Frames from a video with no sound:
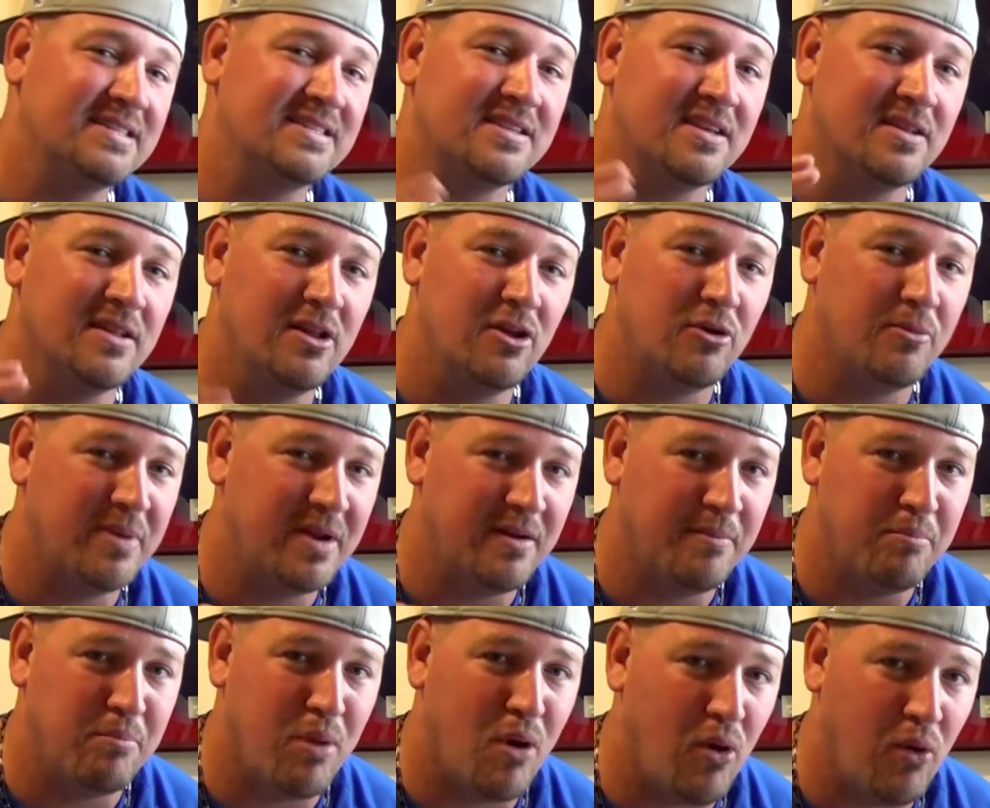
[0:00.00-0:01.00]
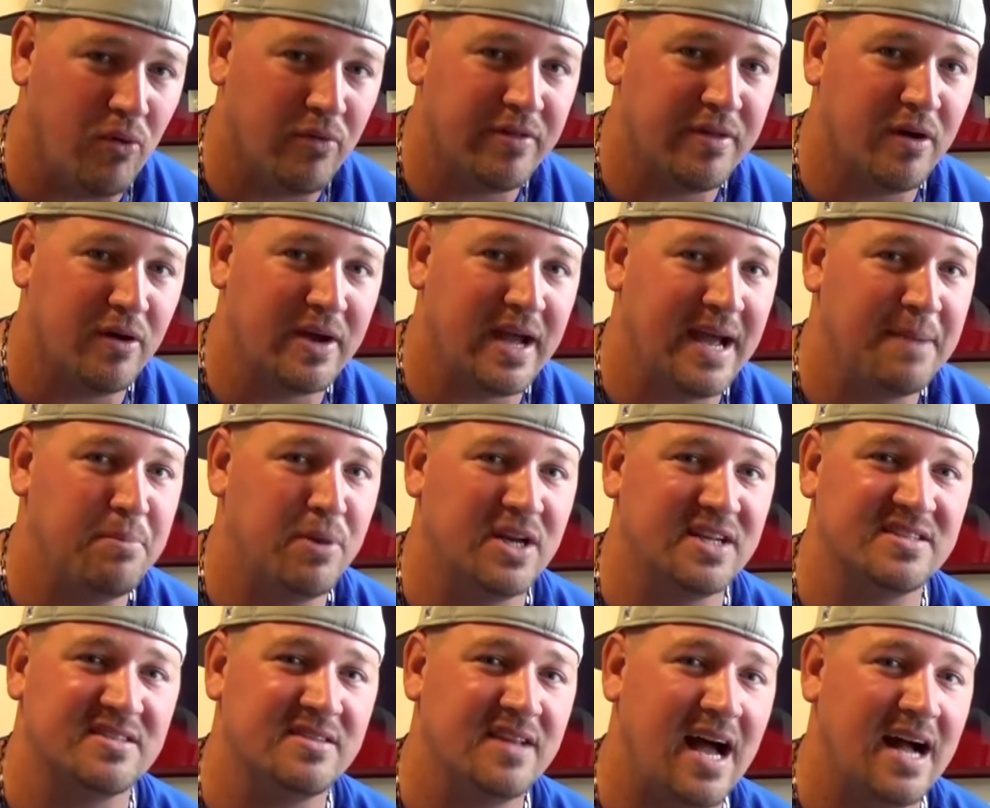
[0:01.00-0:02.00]
It's a little bit of both, okay? But
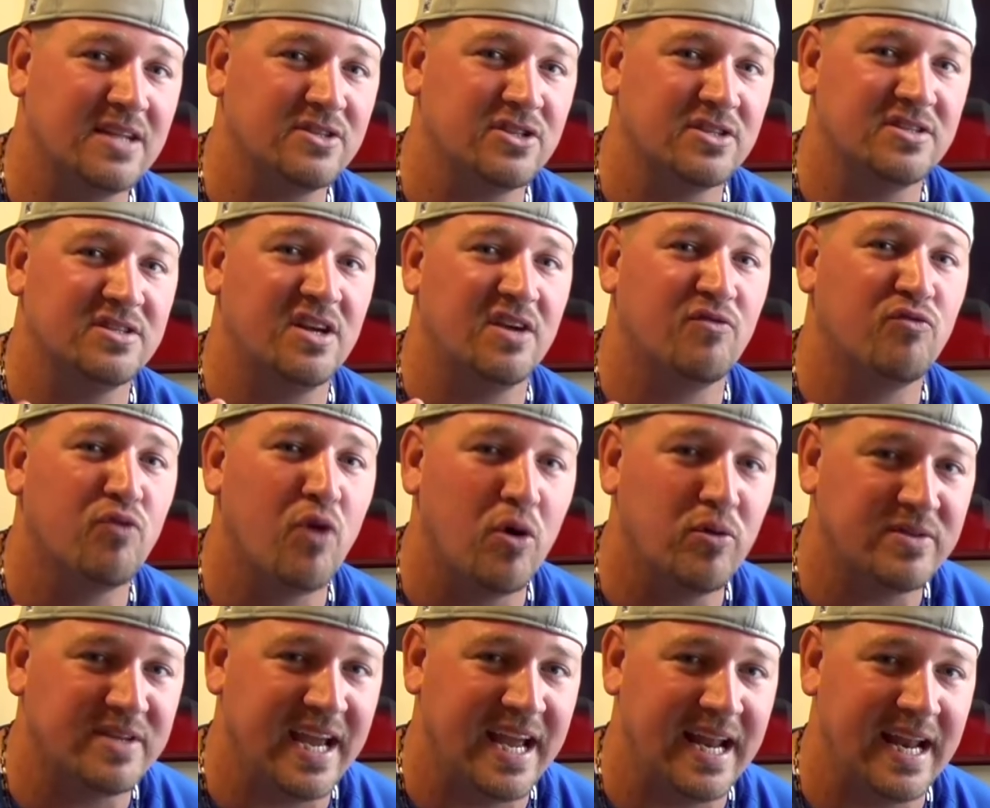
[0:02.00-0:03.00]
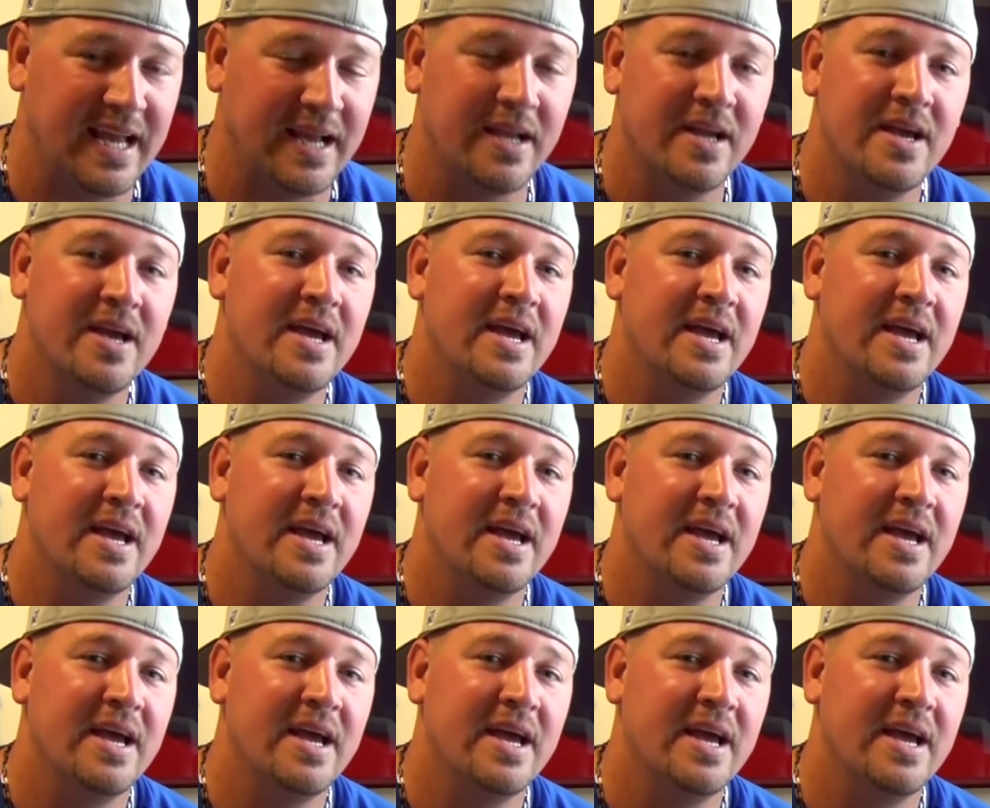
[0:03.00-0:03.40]
it's not just a rotating.